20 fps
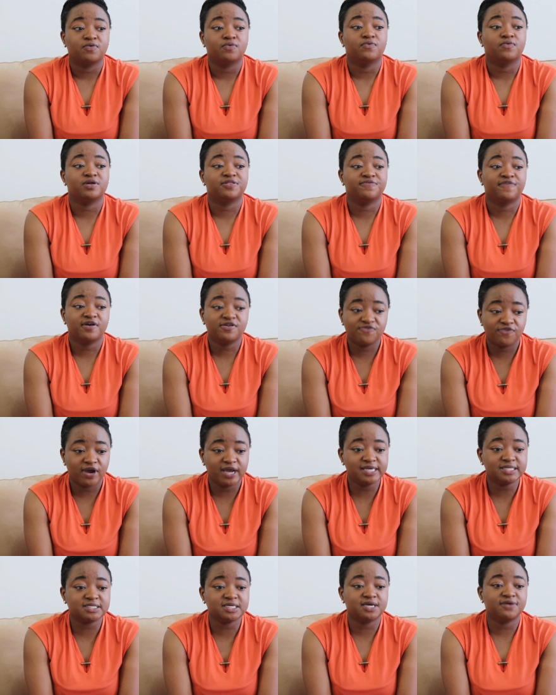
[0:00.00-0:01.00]
With
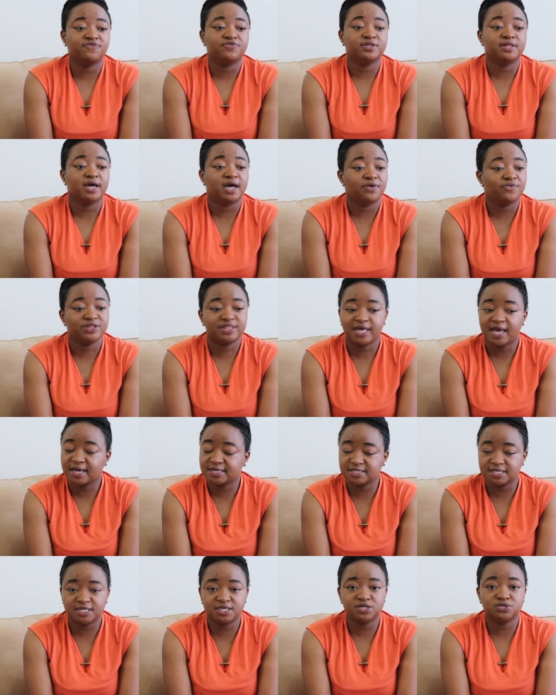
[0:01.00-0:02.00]
fundraising, with
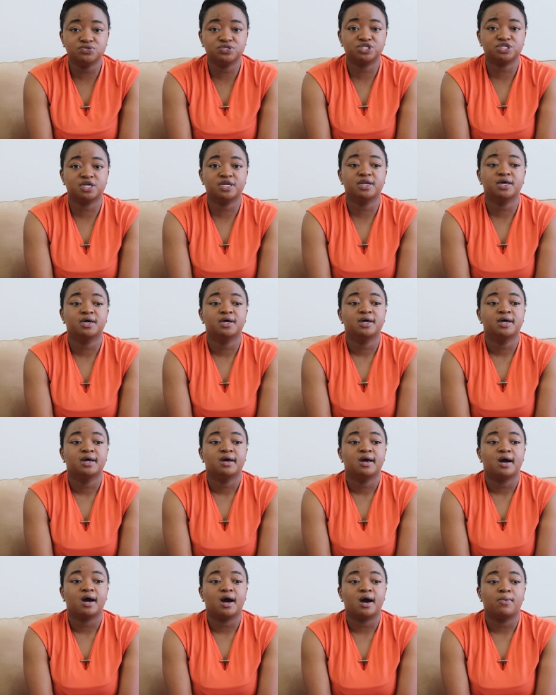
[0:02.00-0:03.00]
execution,
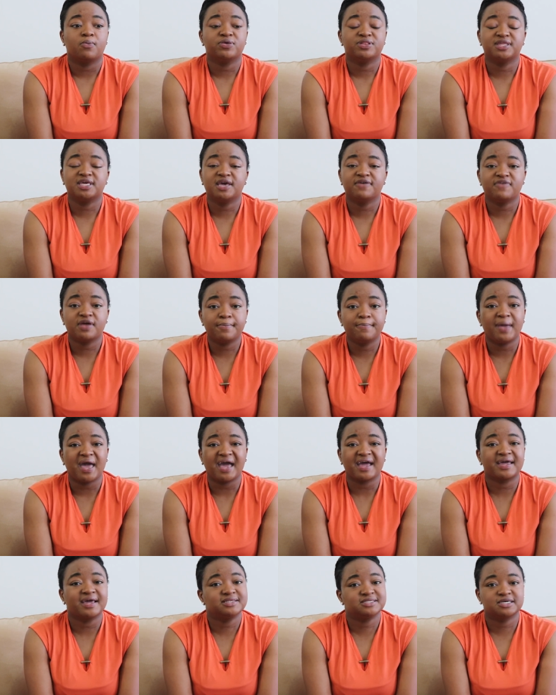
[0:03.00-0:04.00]
with giving
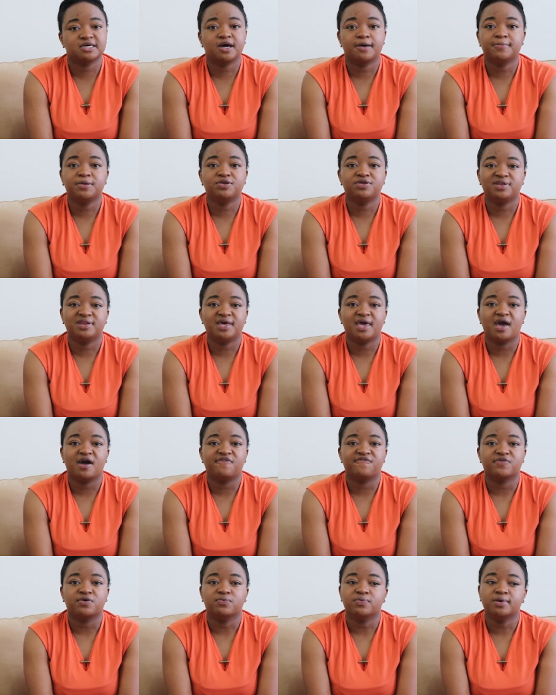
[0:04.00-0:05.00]
back, it's a community effort.